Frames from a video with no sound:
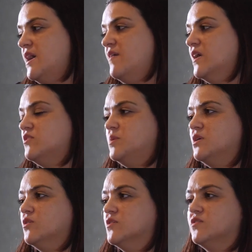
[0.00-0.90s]
and that's
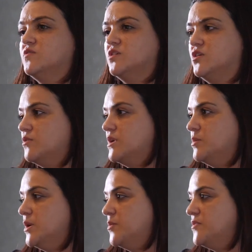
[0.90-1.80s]
because of security
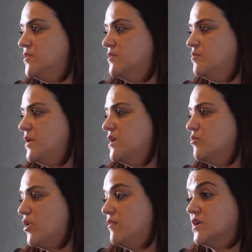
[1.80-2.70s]
purposes, being
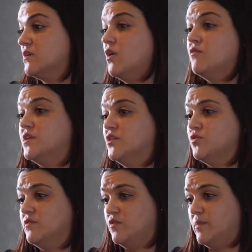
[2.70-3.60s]
private and
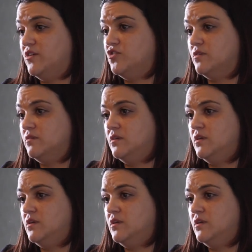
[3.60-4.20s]
confidential information.